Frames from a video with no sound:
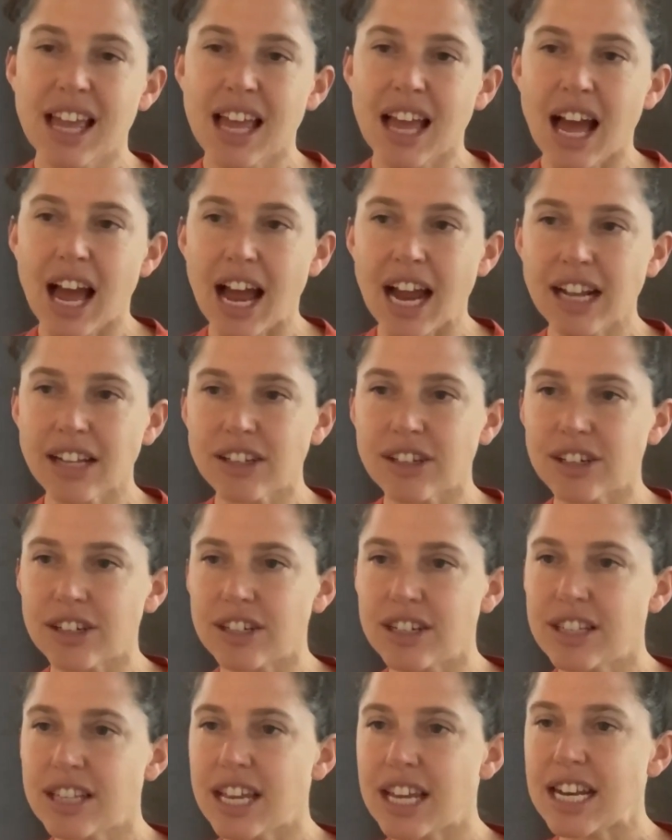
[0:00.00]
I
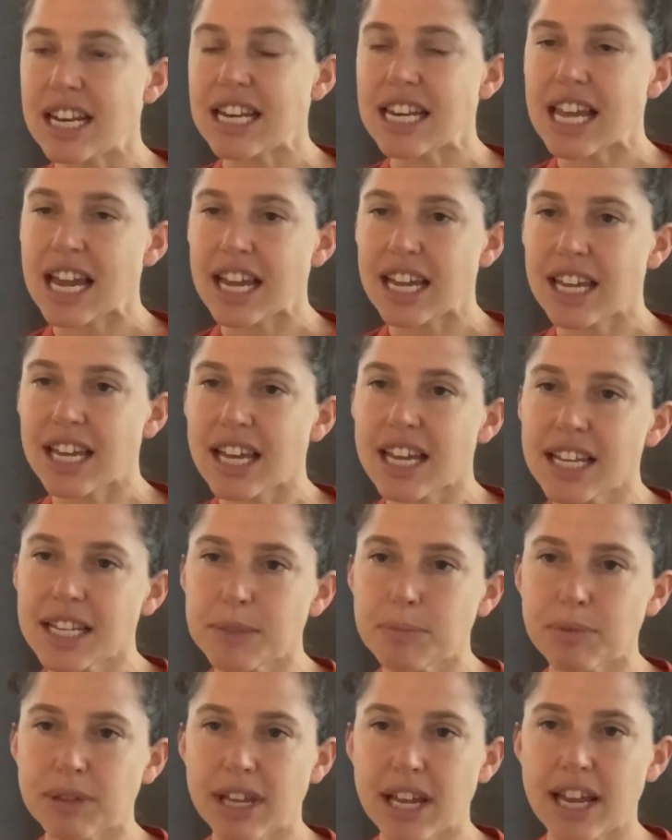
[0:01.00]
learned that nieques
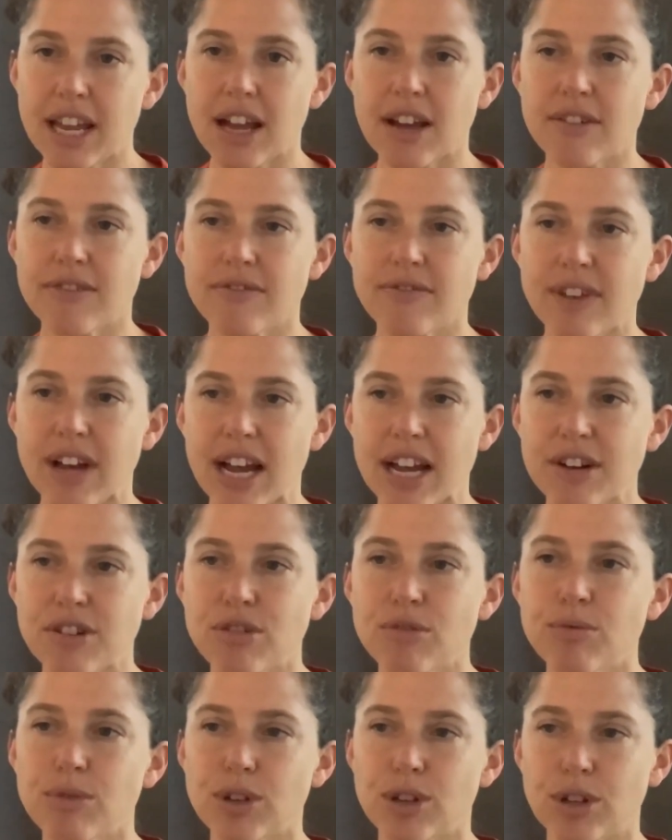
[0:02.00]
play a
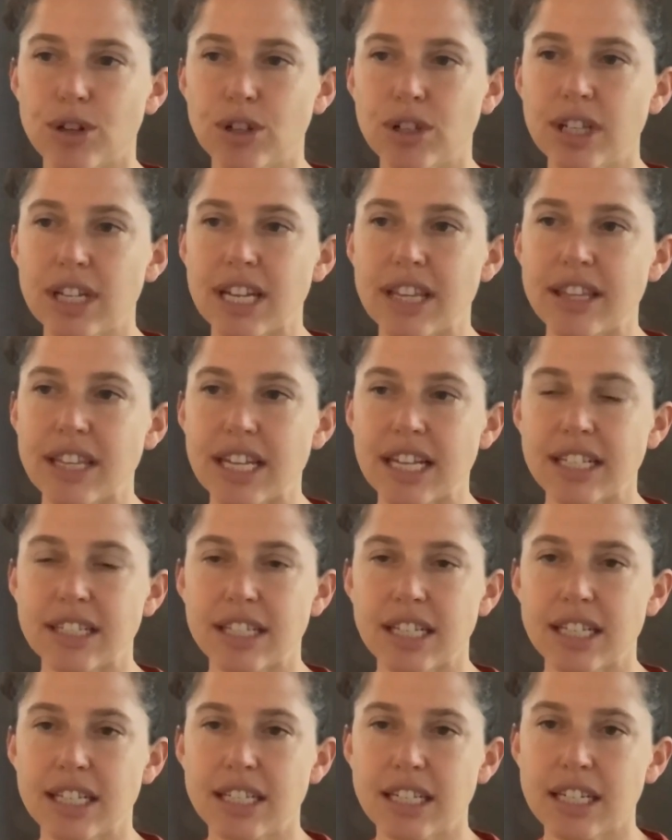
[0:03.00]
vital role in the
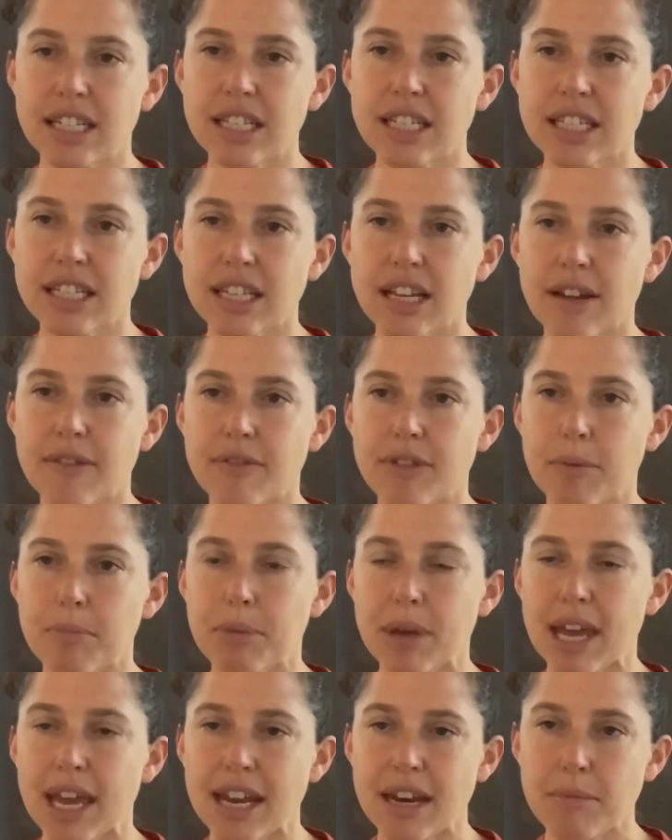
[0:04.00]
existence of the
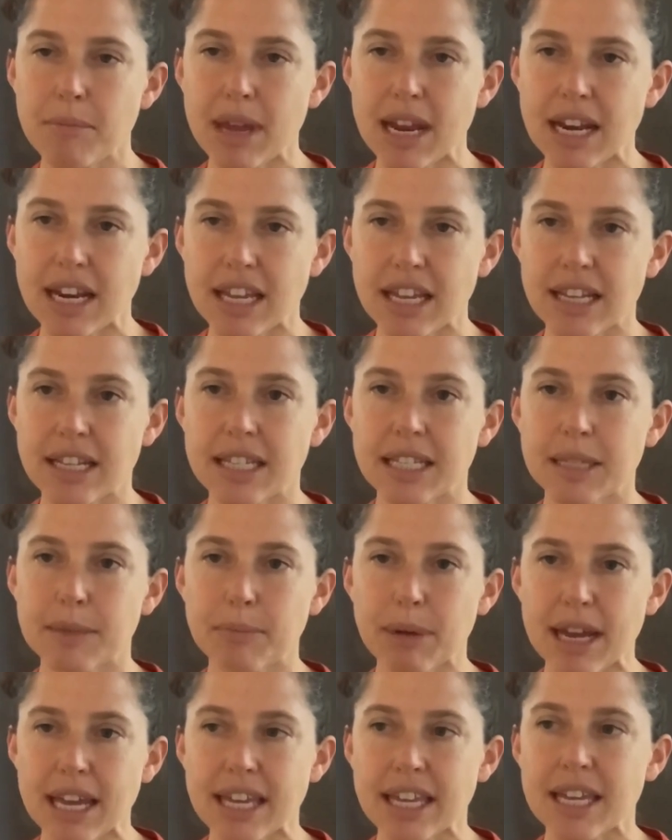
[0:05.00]
Panamanian
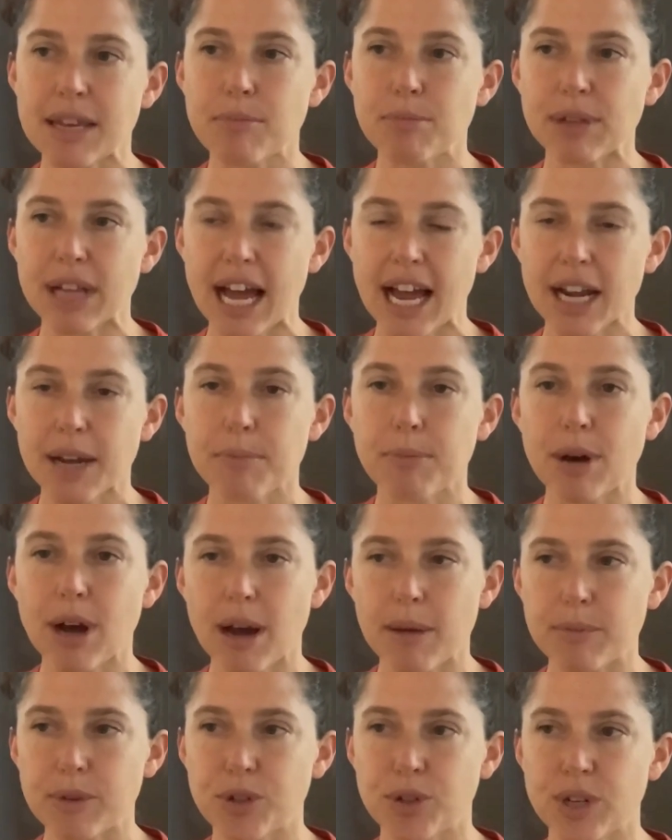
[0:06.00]
spiky black
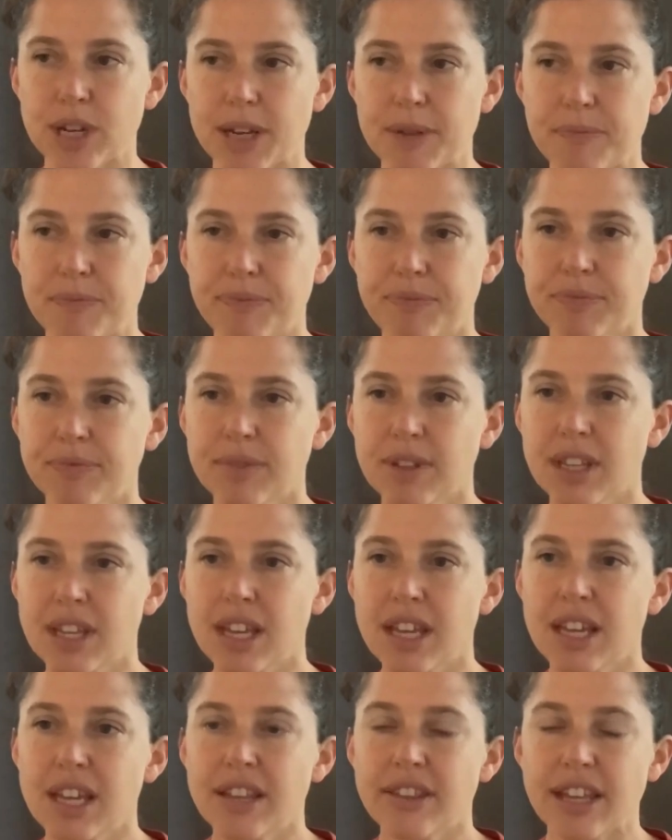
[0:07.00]
palm tree.
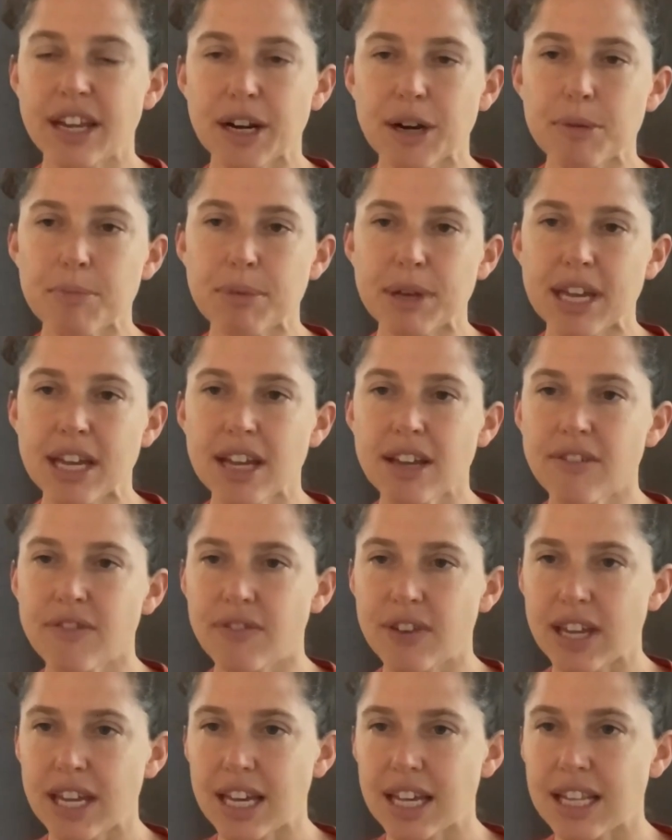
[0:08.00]
They are big
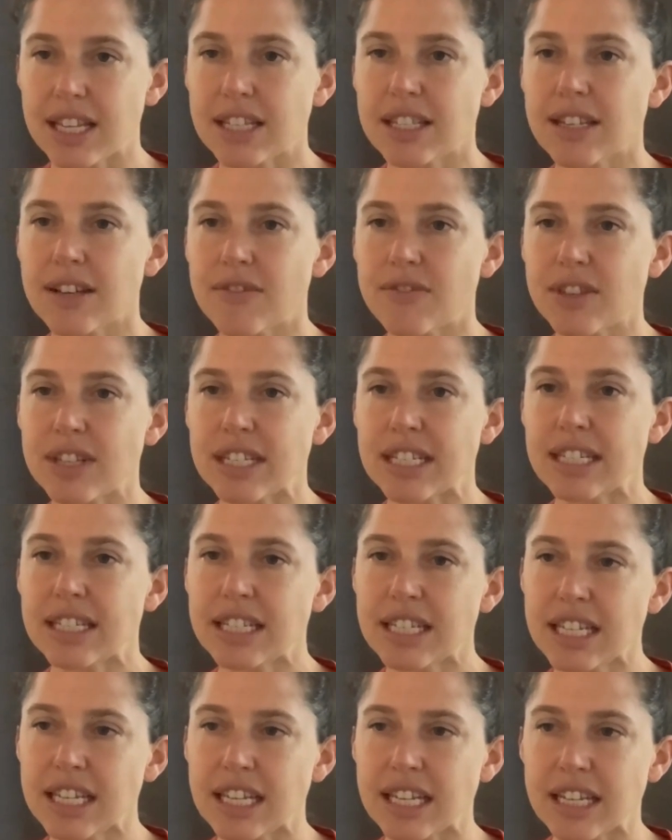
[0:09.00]
fans of the
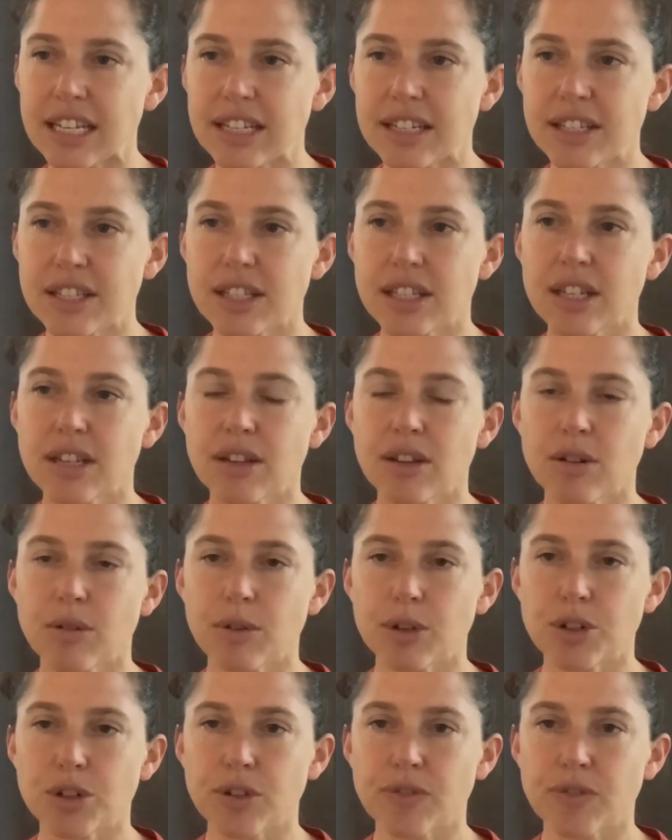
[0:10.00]
seeds, which are